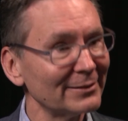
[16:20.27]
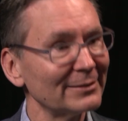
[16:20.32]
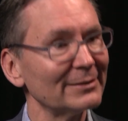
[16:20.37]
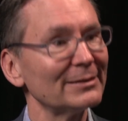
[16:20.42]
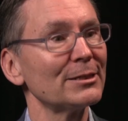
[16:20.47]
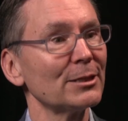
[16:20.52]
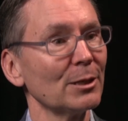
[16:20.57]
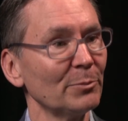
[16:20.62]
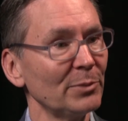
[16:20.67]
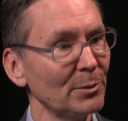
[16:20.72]

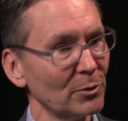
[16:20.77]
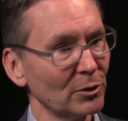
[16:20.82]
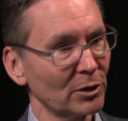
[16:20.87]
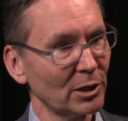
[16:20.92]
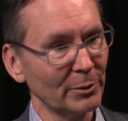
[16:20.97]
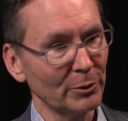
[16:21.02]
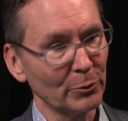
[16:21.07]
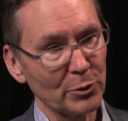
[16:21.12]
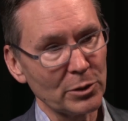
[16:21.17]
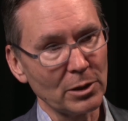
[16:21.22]
Some people
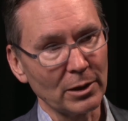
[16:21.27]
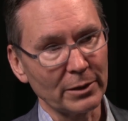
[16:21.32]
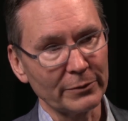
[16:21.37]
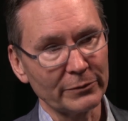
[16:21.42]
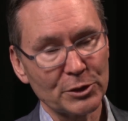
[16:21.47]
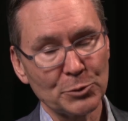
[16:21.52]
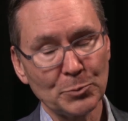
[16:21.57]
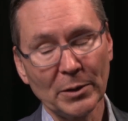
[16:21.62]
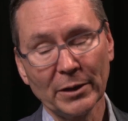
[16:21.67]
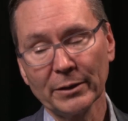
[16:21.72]
come in with a lot of
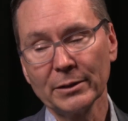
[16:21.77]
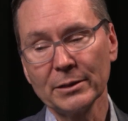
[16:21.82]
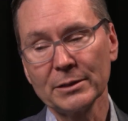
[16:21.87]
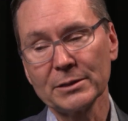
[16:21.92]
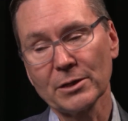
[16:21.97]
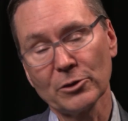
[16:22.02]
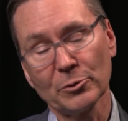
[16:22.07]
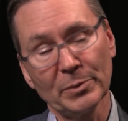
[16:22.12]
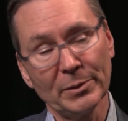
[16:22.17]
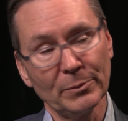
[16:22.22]
experience,
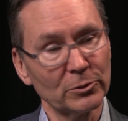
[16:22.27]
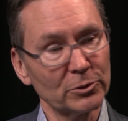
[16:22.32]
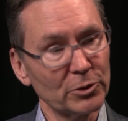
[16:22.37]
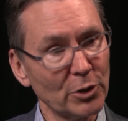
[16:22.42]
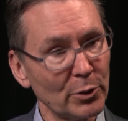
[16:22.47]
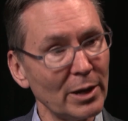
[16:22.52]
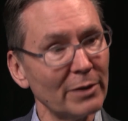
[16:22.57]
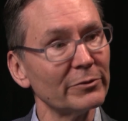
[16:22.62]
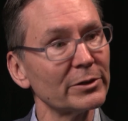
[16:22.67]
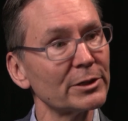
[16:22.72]
other people don't
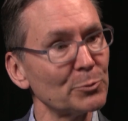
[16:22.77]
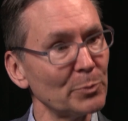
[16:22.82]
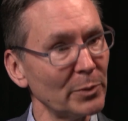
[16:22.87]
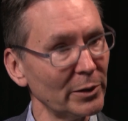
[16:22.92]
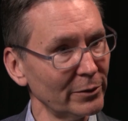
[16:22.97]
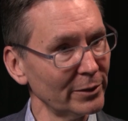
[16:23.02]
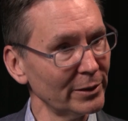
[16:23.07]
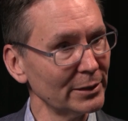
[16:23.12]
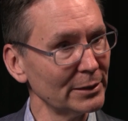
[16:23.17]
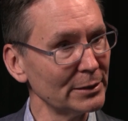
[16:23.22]
have
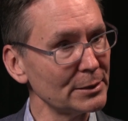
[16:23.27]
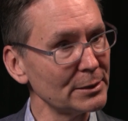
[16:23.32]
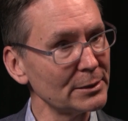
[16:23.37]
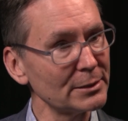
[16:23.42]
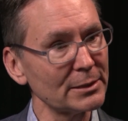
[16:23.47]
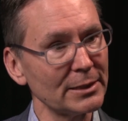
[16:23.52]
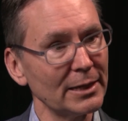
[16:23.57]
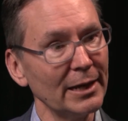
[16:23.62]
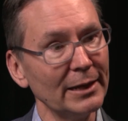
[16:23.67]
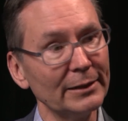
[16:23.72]
experience,
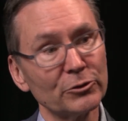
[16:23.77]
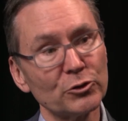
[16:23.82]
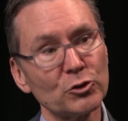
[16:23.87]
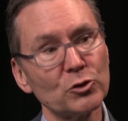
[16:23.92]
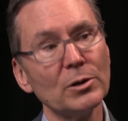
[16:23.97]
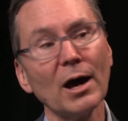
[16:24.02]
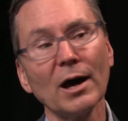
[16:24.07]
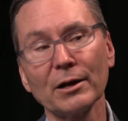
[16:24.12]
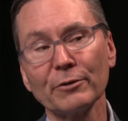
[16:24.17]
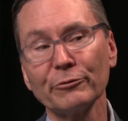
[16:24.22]
and there's
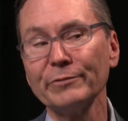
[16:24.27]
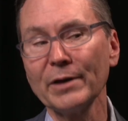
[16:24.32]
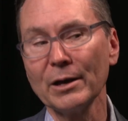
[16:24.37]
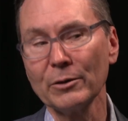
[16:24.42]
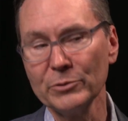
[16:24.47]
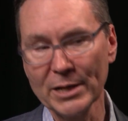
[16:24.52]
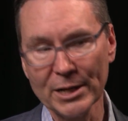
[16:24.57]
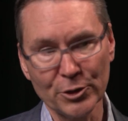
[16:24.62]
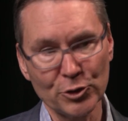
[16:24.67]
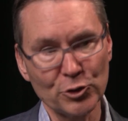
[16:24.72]
not a
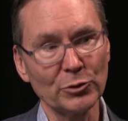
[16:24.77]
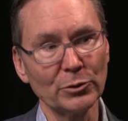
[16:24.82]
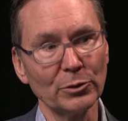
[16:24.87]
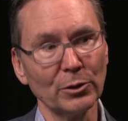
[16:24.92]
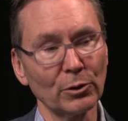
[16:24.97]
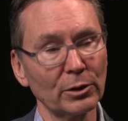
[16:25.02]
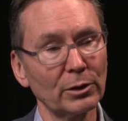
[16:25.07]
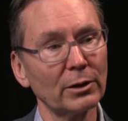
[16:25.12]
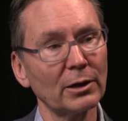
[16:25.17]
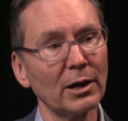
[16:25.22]

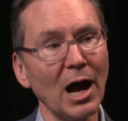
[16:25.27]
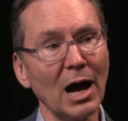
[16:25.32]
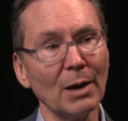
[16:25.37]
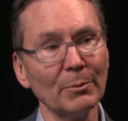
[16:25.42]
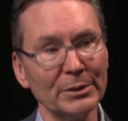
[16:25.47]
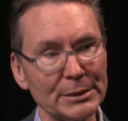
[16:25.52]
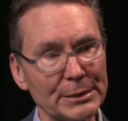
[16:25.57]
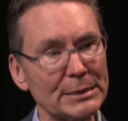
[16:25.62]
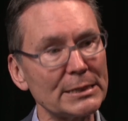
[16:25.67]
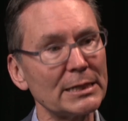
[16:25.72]
foundational
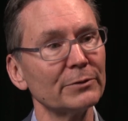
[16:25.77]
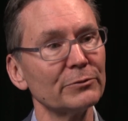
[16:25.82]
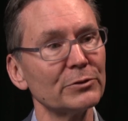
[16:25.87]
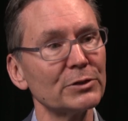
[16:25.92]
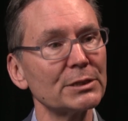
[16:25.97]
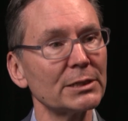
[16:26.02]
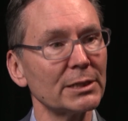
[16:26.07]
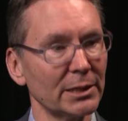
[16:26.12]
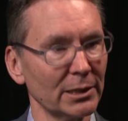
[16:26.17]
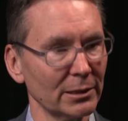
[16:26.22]
common set of
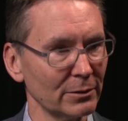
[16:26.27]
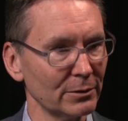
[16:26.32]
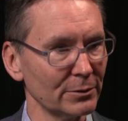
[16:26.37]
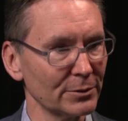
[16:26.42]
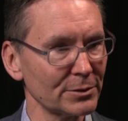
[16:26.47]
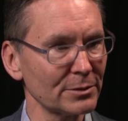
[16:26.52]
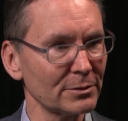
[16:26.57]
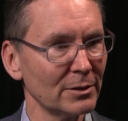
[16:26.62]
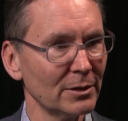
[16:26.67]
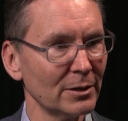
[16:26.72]

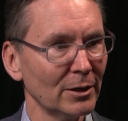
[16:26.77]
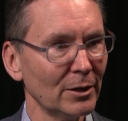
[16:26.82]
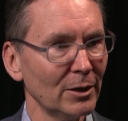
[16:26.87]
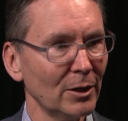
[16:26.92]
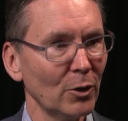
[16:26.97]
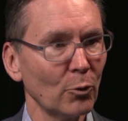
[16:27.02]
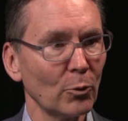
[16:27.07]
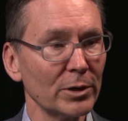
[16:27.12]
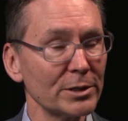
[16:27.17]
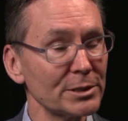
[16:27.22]
skills.
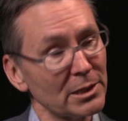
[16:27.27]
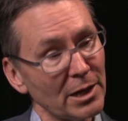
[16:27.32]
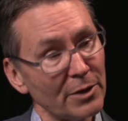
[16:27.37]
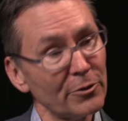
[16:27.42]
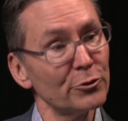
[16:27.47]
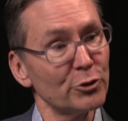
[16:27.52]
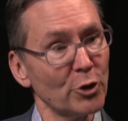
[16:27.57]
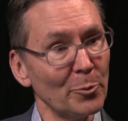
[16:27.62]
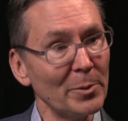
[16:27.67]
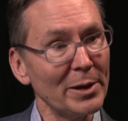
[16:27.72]
Whereas in other
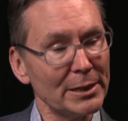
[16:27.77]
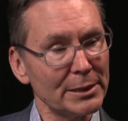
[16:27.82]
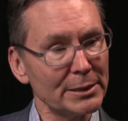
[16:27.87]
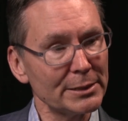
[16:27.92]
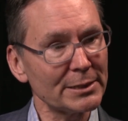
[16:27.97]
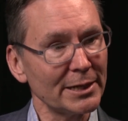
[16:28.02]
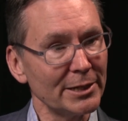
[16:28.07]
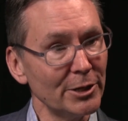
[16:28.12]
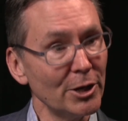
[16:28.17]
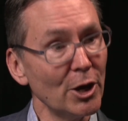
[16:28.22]
domains,
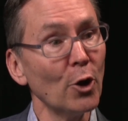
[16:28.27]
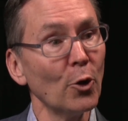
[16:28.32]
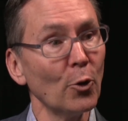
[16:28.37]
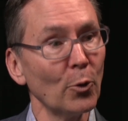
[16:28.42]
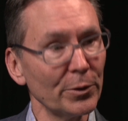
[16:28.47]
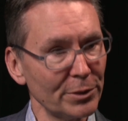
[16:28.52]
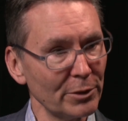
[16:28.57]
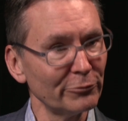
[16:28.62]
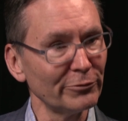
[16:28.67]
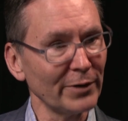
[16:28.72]
I know
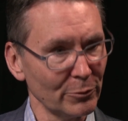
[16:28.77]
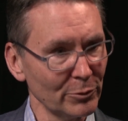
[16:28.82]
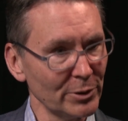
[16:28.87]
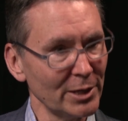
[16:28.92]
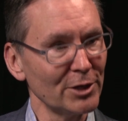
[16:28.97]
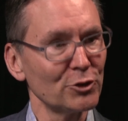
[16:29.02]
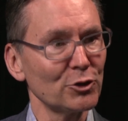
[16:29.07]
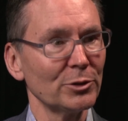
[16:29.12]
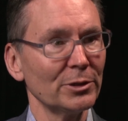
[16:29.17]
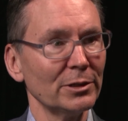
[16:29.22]
what the
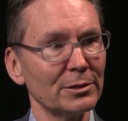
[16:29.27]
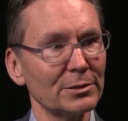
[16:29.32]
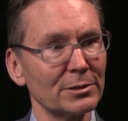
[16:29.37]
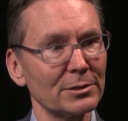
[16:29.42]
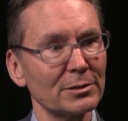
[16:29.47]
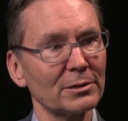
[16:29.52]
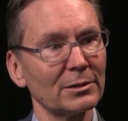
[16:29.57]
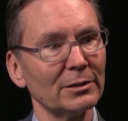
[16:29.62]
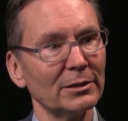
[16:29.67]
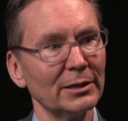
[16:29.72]
foundation
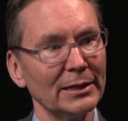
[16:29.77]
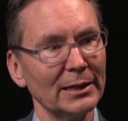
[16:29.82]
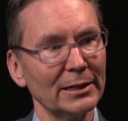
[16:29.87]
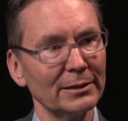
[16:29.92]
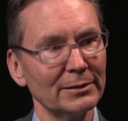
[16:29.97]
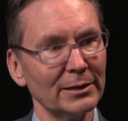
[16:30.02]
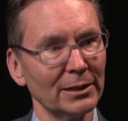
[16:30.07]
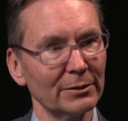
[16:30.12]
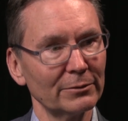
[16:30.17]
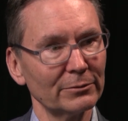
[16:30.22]
is. And I
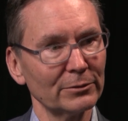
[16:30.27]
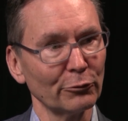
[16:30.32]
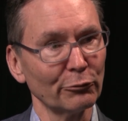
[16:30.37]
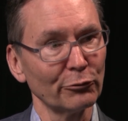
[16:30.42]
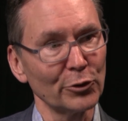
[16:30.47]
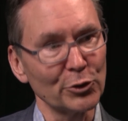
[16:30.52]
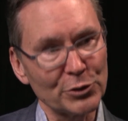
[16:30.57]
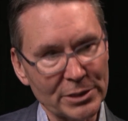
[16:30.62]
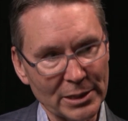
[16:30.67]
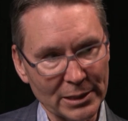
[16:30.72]
think the
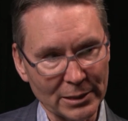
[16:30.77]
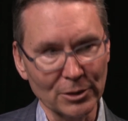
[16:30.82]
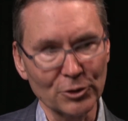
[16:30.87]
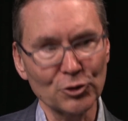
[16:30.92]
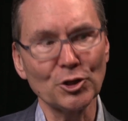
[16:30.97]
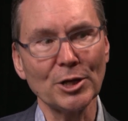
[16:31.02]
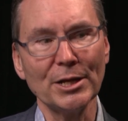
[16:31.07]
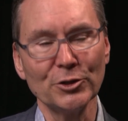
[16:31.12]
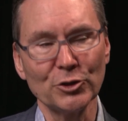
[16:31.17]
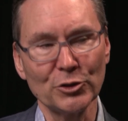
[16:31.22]
first thing it'll
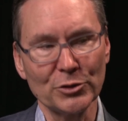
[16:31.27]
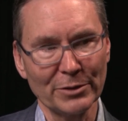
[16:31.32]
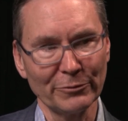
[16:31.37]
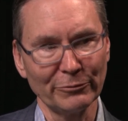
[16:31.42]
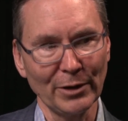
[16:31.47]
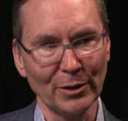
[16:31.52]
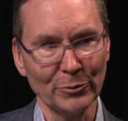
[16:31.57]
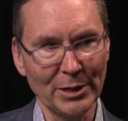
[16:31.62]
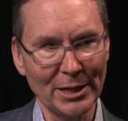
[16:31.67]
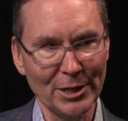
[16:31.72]
change is the
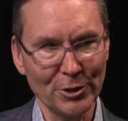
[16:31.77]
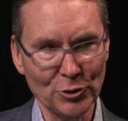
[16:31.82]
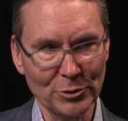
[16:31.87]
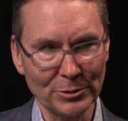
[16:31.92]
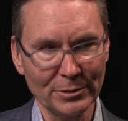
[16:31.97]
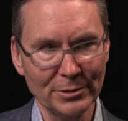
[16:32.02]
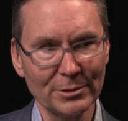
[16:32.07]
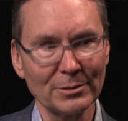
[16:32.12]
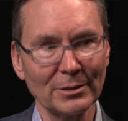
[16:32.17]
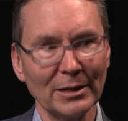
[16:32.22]

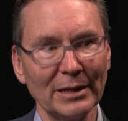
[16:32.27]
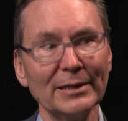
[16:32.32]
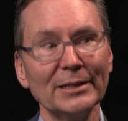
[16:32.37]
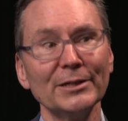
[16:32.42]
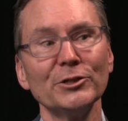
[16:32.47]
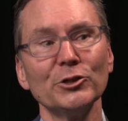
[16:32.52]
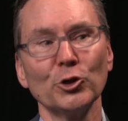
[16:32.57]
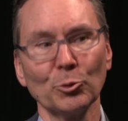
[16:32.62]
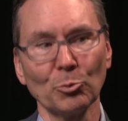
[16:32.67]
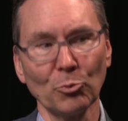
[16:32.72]
foundations. And then
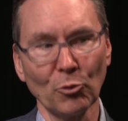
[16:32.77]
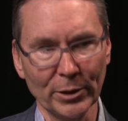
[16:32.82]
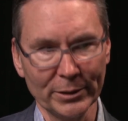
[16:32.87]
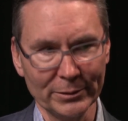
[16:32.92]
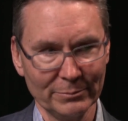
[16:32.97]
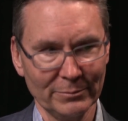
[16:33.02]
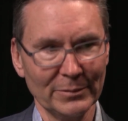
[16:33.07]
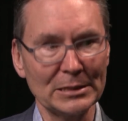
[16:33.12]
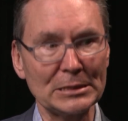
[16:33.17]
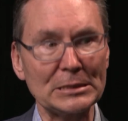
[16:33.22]
to your point,
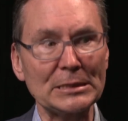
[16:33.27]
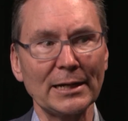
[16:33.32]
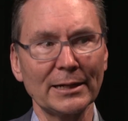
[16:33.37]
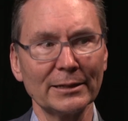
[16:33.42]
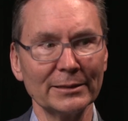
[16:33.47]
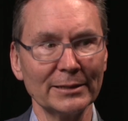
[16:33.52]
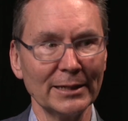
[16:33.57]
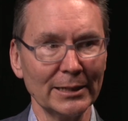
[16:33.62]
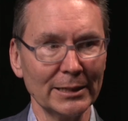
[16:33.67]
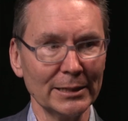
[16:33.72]
the
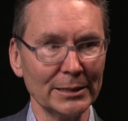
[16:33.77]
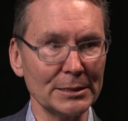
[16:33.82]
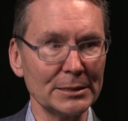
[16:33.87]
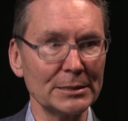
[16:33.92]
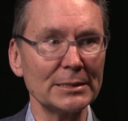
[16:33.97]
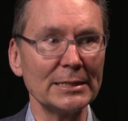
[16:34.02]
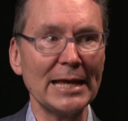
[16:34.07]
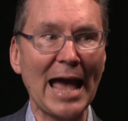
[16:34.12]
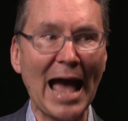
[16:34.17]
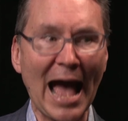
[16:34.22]
second thing is
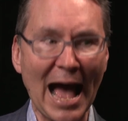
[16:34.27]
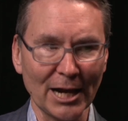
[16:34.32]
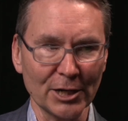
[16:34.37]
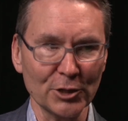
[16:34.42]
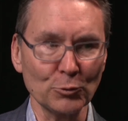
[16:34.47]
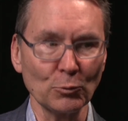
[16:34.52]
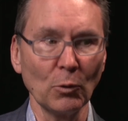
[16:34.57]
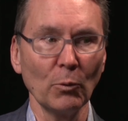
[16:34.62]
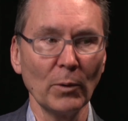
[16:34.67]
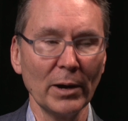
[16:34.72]
the
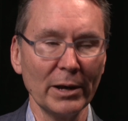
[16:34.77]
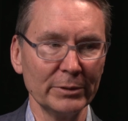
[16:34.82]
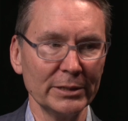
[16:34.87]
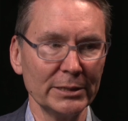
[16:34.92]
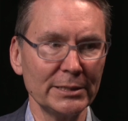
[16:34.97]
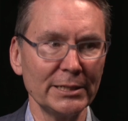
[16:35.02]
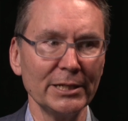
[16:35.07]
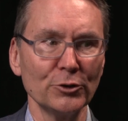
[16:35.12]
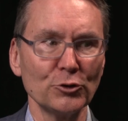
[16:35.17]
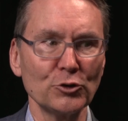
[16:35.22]
actual way we
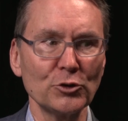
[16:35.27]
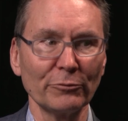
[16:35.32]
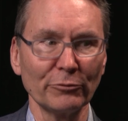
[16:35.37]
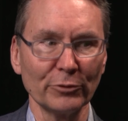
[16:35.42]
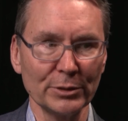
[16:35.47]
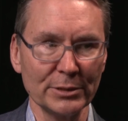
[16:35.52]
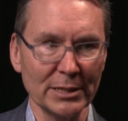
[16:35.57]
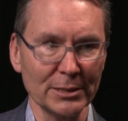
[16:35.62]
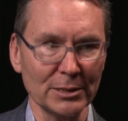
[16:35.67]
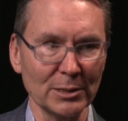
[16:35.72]
teach
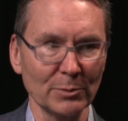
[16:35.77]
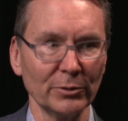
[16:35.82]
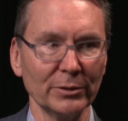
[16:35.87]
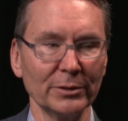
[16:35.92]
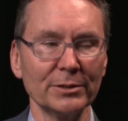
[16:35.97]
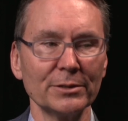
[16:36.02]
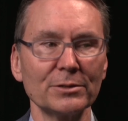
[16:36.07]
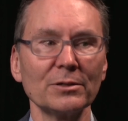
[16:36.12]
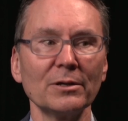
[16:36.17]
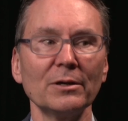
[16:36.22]
different
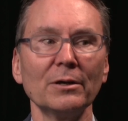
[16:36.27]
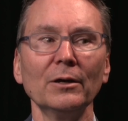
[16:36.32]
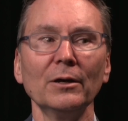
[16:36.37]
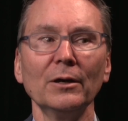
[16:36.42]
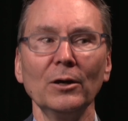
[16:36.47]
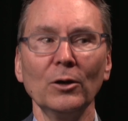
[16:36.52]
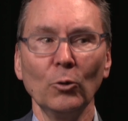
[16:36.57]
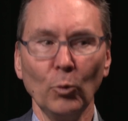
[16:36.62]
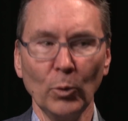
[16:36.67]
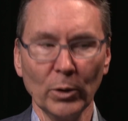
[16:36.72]
disciplines
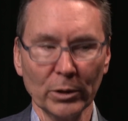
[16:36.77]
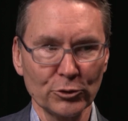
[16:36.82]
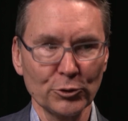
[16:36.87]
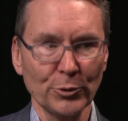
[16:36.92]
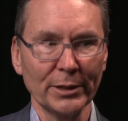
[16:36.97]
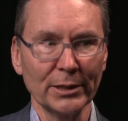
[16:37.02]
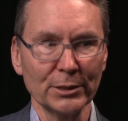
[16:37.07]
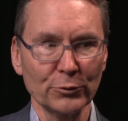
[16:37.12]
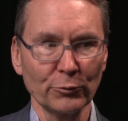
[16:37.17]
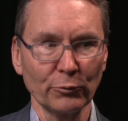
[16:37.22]
will
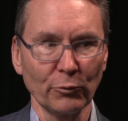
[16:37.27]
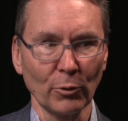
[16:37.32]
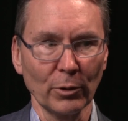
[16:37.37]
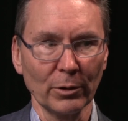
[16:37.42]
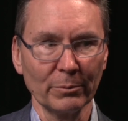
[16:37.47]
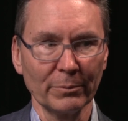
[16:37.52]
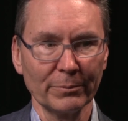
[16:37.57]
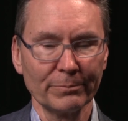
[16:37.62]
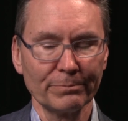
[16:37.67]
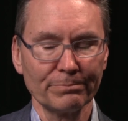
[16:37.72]

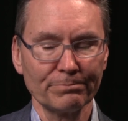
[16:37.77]
transform.